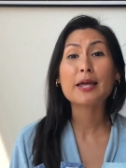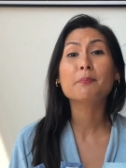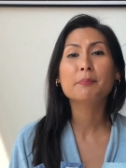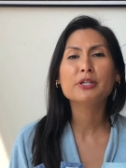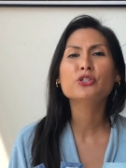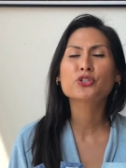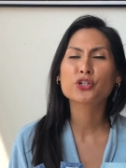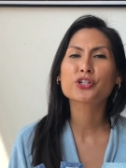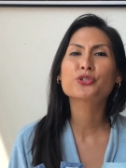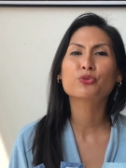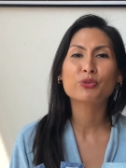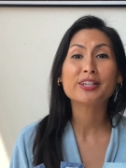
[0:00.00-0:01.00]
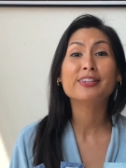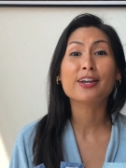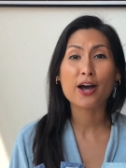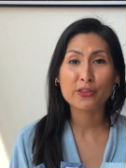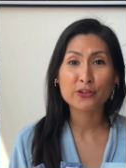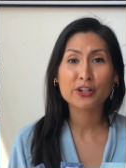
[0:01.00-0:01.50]
and be sure to read the
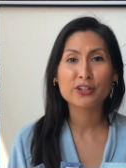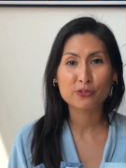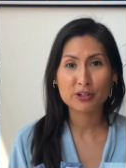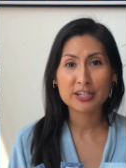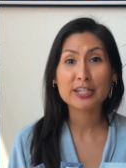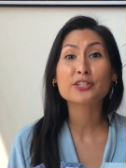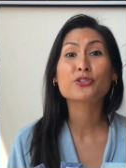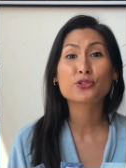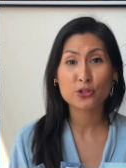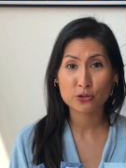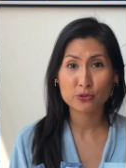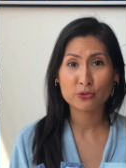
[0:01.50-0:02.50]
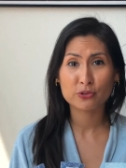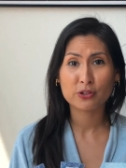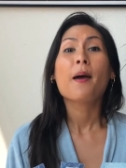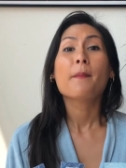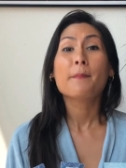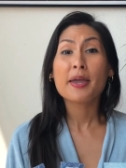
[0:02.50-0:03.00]
other ingredients too.
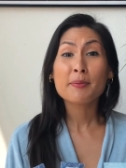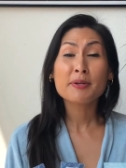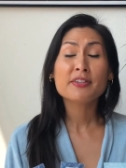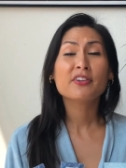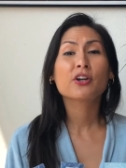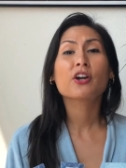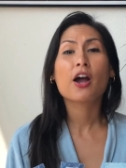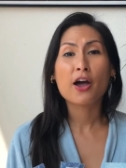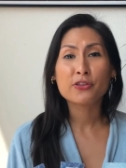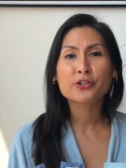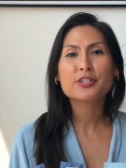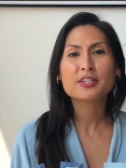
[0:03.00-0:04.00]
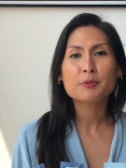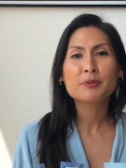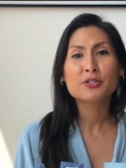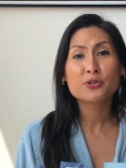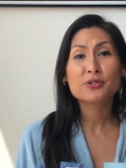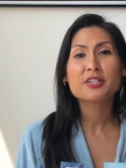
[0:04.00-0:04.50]
Maybe there are other sleep
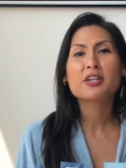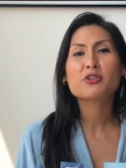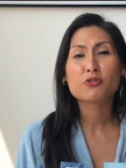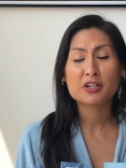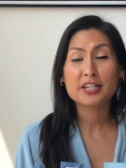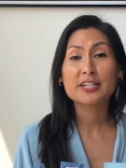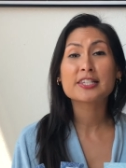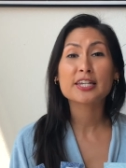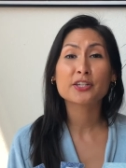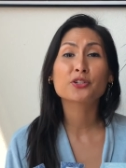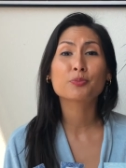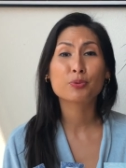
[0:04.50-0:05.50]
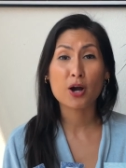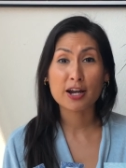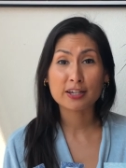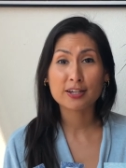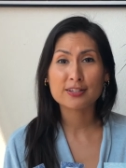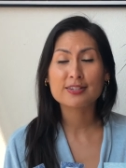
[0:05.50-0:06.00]
inducing ingredients in your
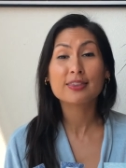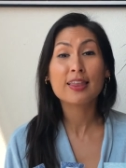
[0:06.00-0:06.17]
product,